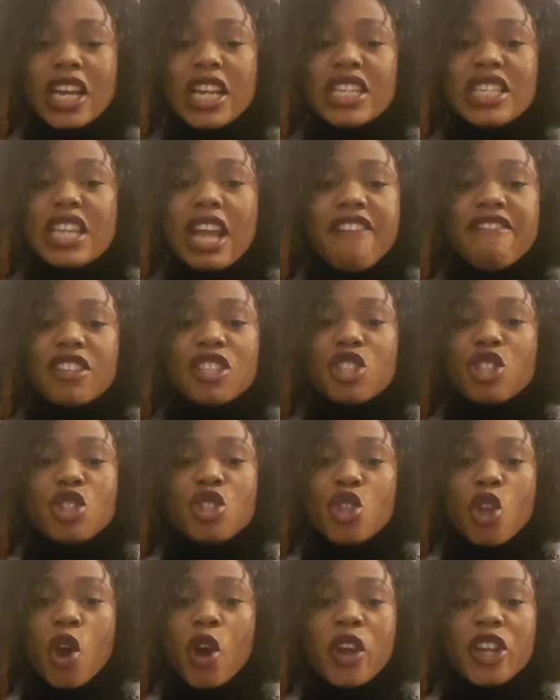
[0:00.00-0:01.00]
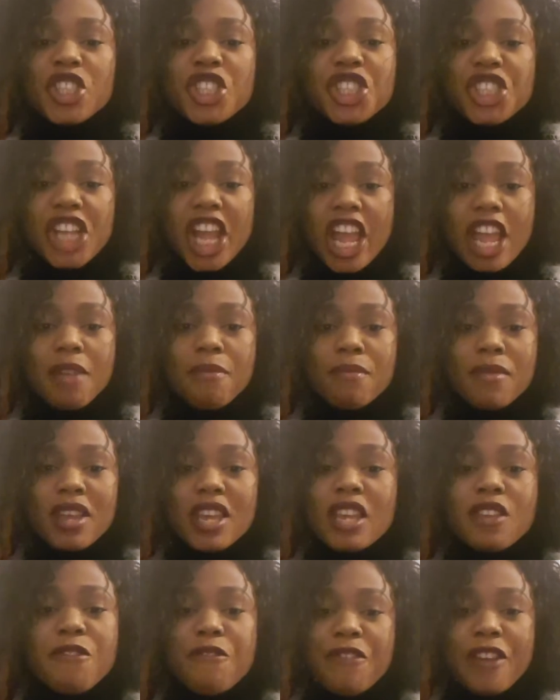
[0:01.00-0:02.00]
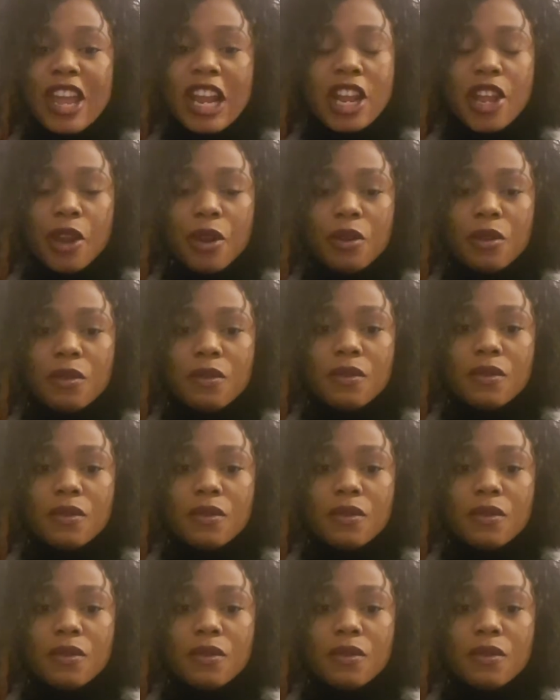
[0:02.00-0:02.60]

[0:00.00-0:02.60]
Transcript: There is no shame in failure.